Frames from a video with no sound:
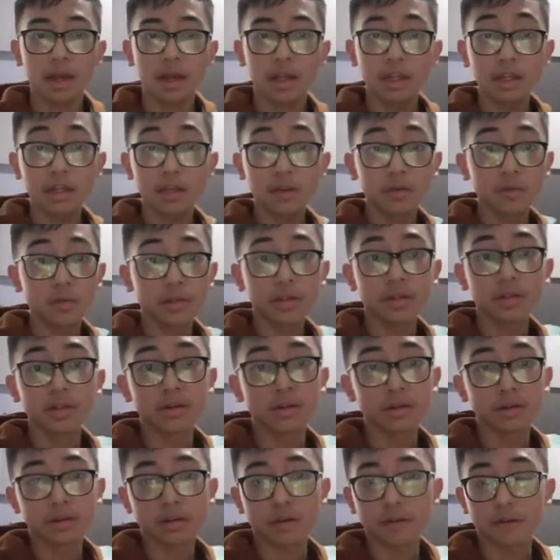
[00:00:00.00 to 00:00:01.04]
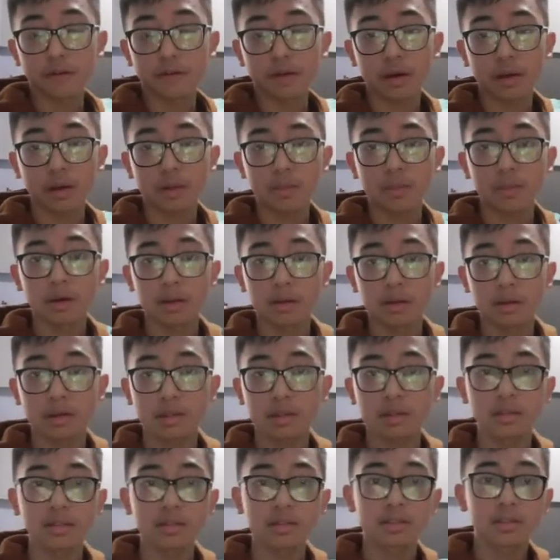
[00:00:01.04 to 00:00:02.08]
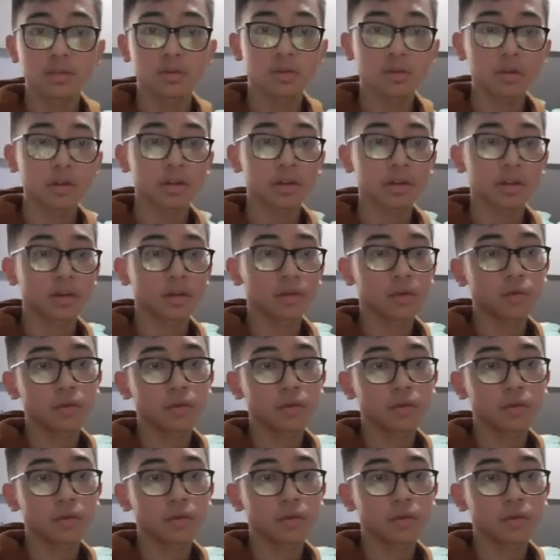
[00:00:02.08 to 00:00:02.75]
Any reader of al-Balkhi's work